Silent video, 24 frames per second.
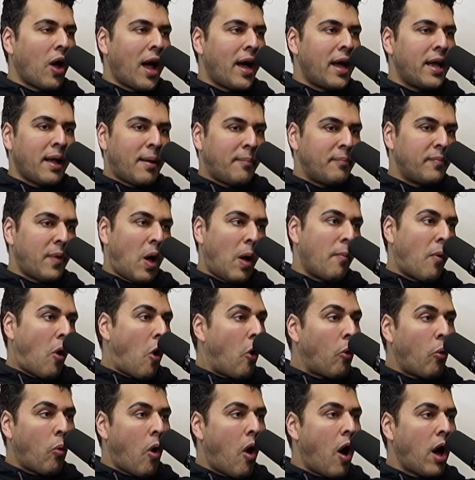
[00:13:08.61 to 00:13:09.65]
I'm
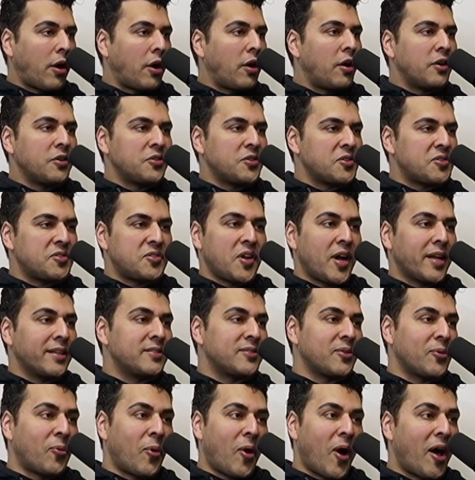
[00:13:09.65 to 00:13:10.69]
all water, just
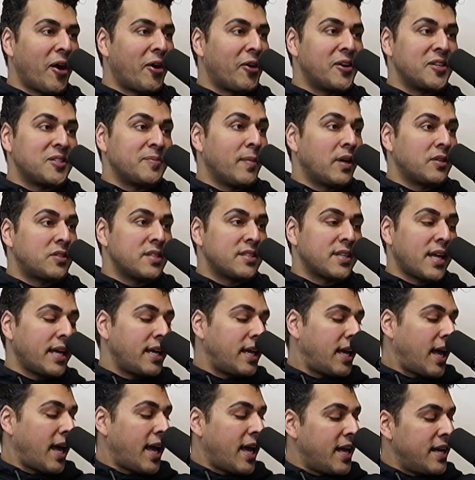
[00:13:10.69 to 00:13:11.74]
tons of water as much as I
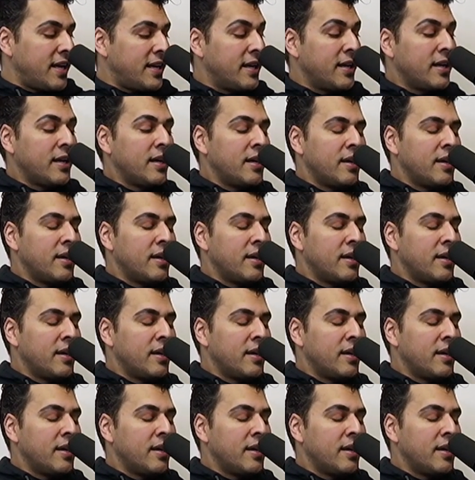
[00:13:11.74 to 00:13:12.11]
can.